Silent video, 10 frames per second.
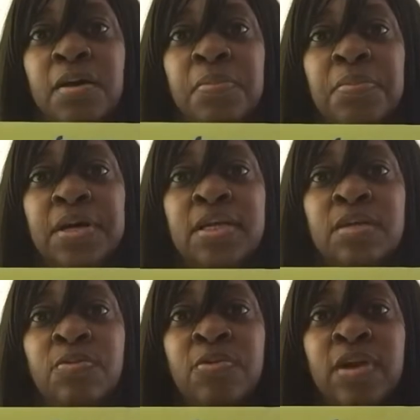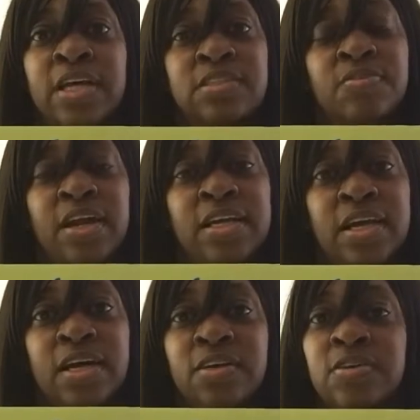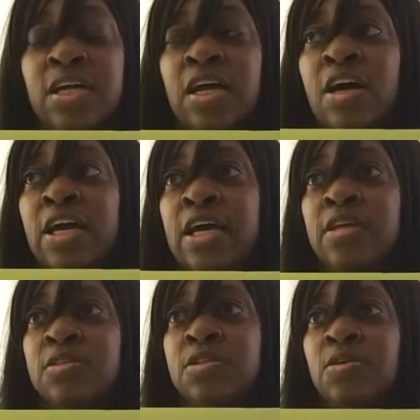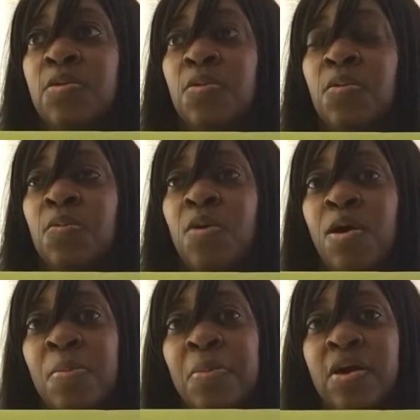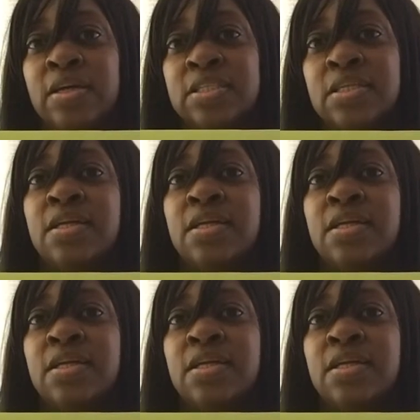but as of right now at Walmart,